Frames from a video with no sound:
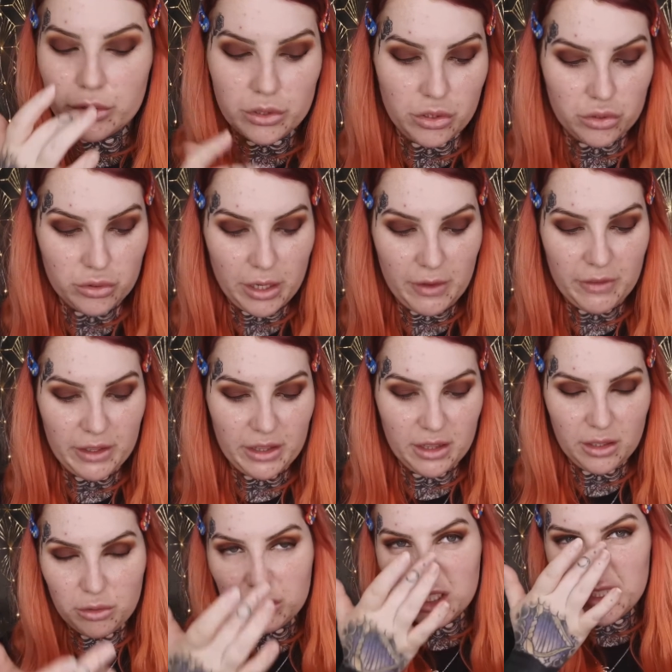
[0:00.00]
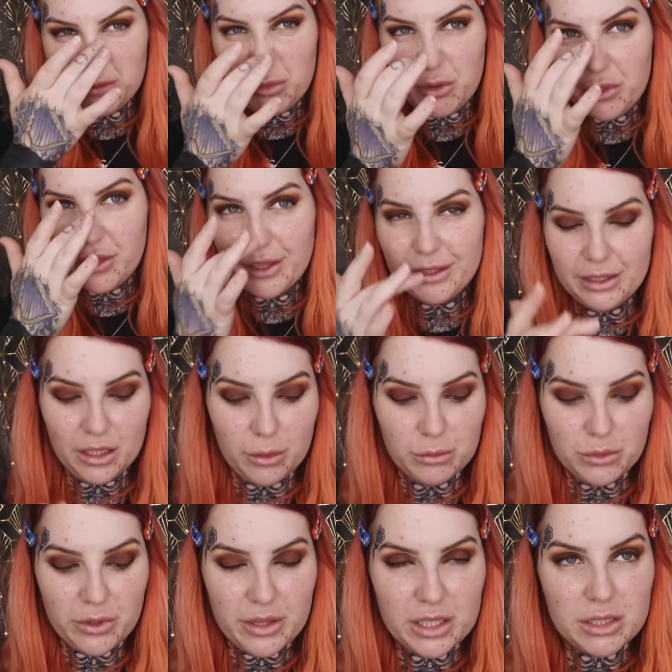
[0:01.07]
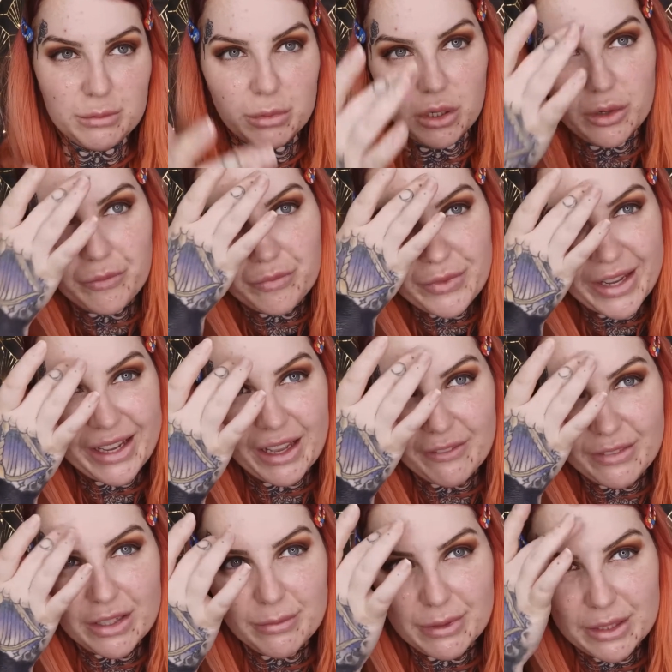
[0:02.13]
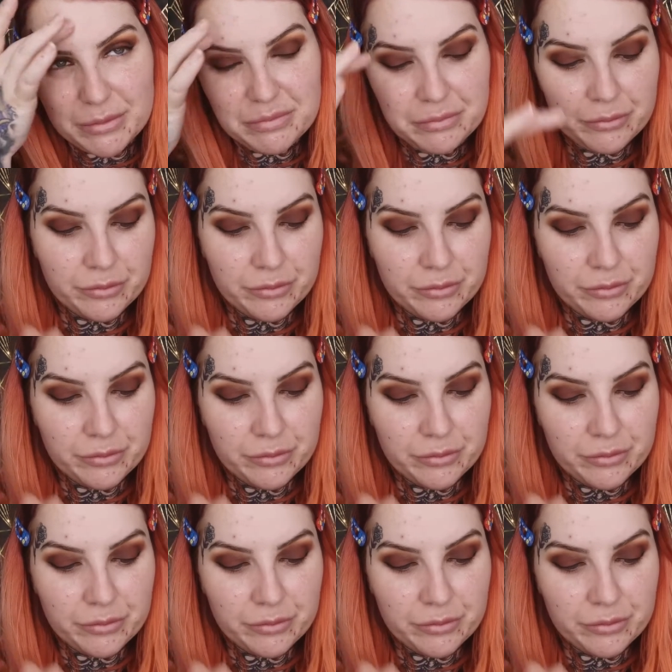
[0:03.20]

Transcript: You do have like a little spoon thing that comes with this, but I can't find mine.